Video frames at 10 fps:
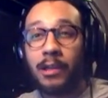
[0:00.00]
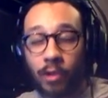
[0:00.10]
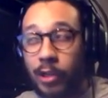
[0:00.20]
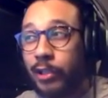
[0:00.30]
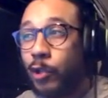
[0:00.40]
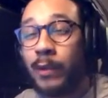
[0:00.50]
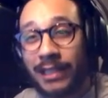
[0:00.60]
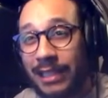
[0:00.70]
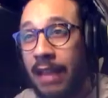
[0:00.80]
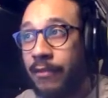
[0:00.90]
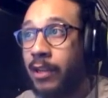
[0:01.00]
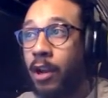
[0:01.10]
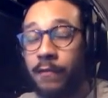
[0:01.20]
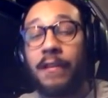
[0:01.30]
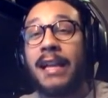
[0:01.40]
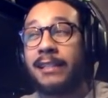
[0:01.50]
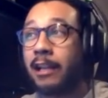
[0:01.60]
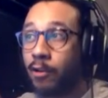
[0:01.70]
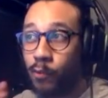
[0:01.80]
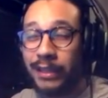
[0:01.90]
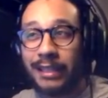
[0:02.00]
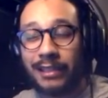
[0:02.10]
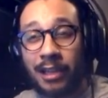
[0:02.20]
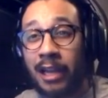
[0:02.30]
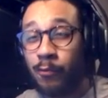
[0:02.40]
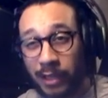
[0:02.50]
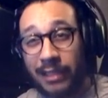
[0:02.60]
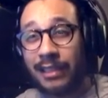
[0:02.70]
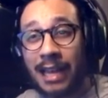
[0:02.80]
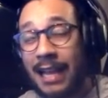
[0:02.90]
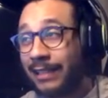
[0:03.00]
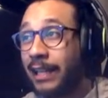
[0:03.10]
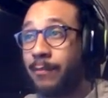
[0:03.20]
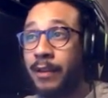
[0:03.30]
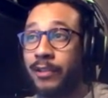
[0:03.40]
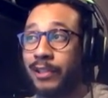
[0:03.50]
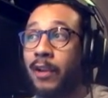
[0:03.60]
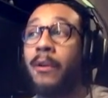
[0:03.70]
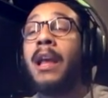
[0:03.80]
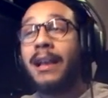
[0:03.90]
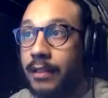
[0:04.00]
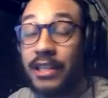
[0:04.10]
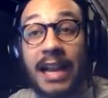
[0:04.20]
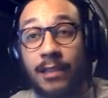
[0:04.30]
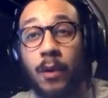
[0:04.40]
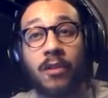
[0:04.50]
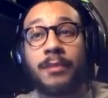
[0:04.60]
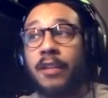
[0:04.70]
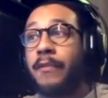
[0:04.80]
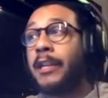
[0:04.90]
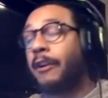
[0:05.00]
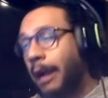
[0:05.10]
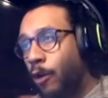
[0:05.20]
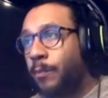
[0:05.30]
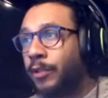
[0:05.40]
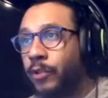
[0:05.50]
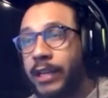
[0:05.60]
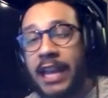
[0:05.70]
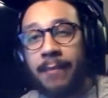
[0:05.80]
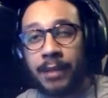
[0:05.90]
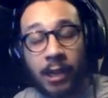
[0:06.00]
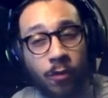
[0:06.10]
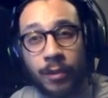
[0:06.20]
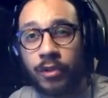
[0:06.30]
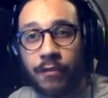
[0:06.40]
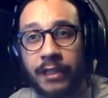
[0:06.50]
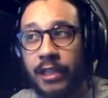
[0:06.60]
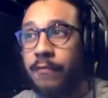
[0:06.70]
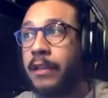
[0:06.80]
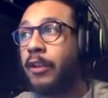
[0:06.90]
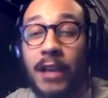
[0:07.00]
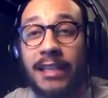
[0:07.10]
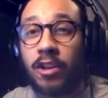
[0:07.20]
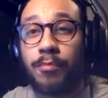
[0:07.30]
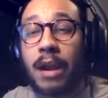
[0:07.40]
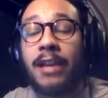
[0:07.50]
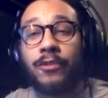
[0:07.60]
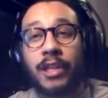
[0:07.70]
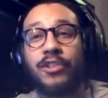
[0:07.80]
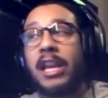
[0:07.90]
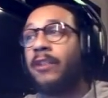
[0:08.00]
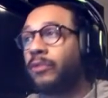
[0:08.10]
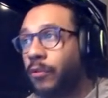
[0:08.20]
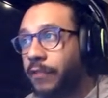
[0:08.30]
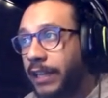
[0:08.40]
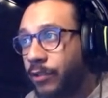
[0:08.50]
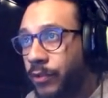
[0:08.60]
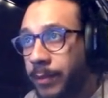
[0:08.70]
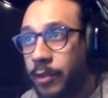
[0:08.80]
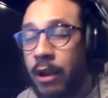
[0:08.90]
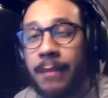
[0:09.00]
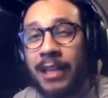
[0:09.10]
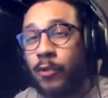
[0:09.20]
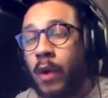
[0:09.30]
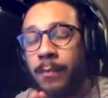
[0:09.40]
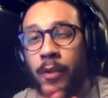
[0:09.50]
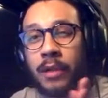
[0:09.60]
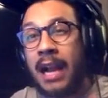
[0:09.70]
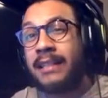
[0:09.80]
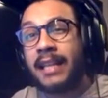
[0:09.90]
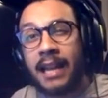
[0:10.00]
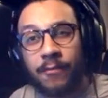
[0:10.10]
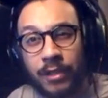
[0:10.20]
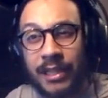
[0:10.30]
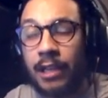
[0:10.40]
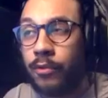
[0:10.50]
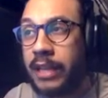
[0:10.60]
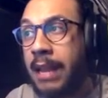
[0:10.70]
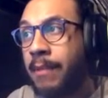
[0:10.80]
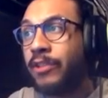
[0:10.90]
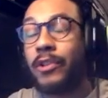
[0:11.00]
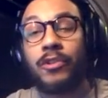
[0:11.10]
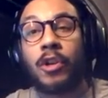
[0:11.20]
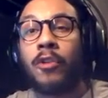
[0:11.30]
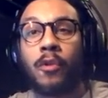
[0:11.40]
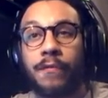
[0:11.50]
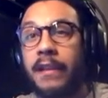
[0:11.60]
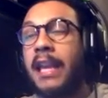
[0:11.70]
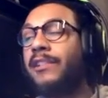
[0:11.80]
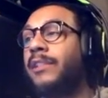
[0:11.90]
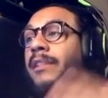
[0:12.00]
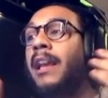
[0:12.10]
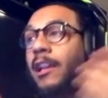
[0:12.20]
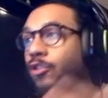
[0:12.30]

32 and 7 on Flak Tower with this gun, with this class setup here. So guys, welcome to the video. I hope you enjoy the gameplay. I hope you enjoy the rest of the video. If you guys are brand new to the channel, don't forget to subscribe. I do upload content every single day. Make sure to turn on notifications.